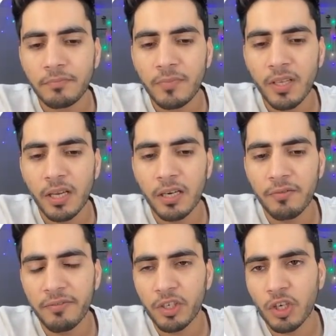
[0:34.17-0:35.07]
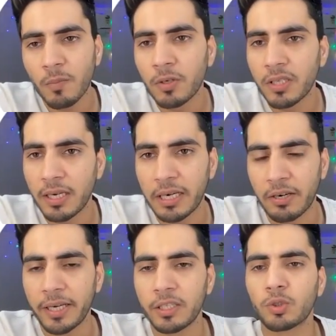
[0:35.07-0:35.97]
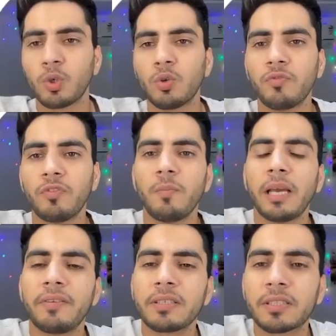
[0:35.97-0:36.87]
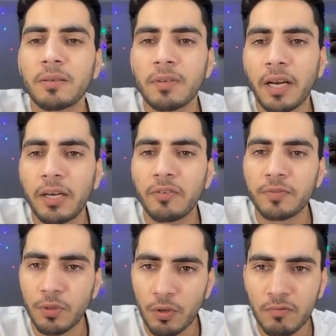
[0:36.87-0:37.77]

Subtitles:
when we talk about the net, right? So we will be having some kind of zone,